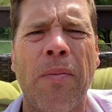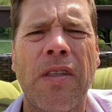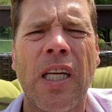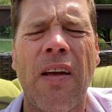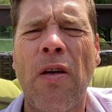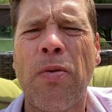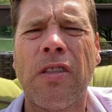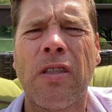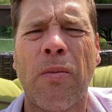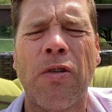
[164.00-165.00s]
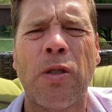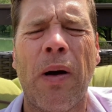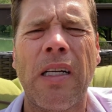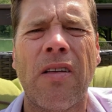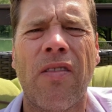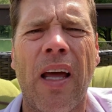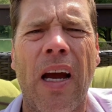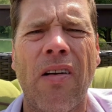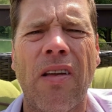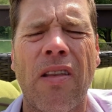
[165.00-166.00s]
To give you some perspective
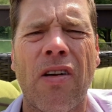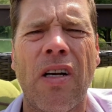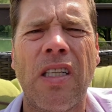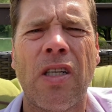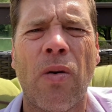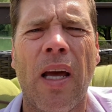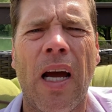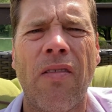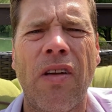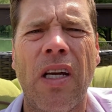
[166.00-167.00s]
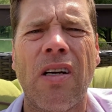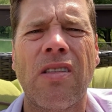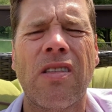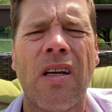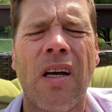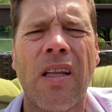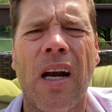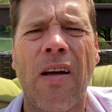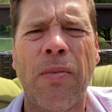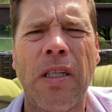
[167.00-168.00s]
there, in the 32 and a half years that
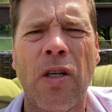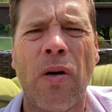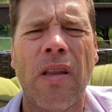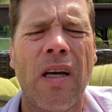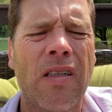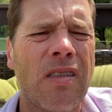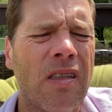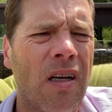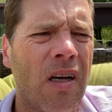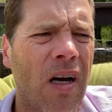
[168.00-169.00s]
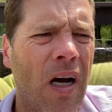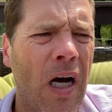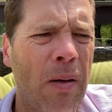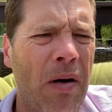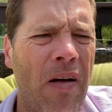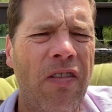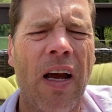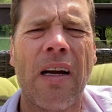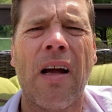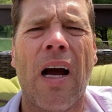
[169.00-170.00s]
I've been doing this, I've
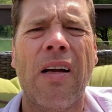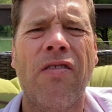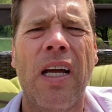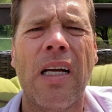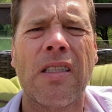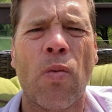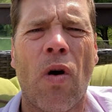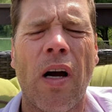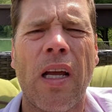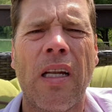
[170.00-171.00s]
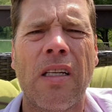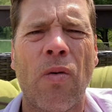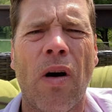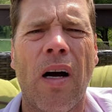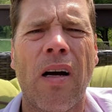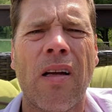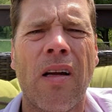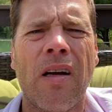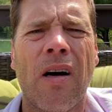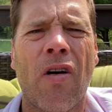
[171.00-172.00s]
yet to walk into a
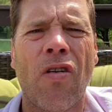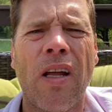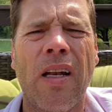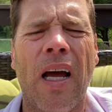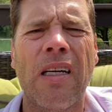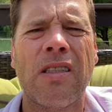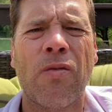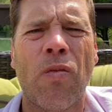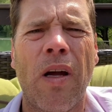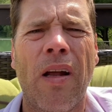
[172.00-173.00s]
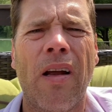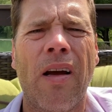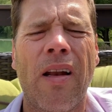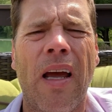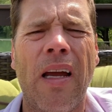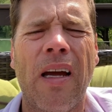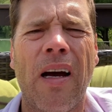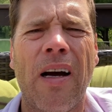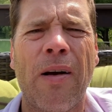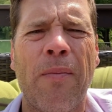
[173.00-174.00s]
hornet nest at
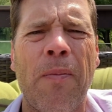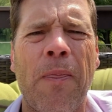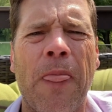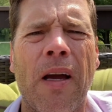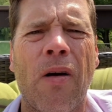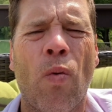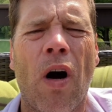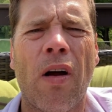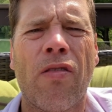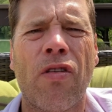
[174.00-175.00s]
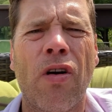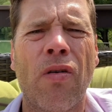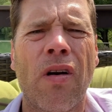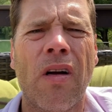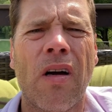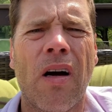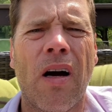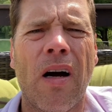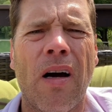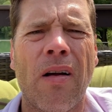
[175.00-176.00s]
a walkthrough,
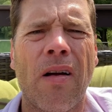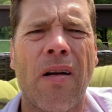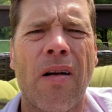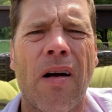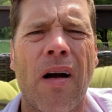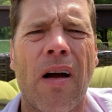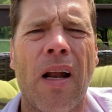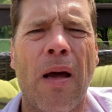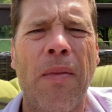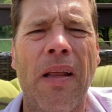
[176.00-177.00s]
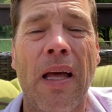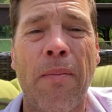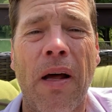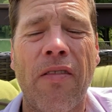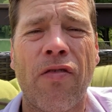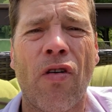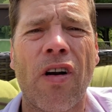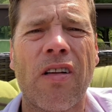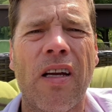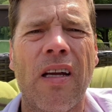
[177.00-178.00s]
and I mean that
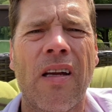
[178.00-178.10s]
metaphorically.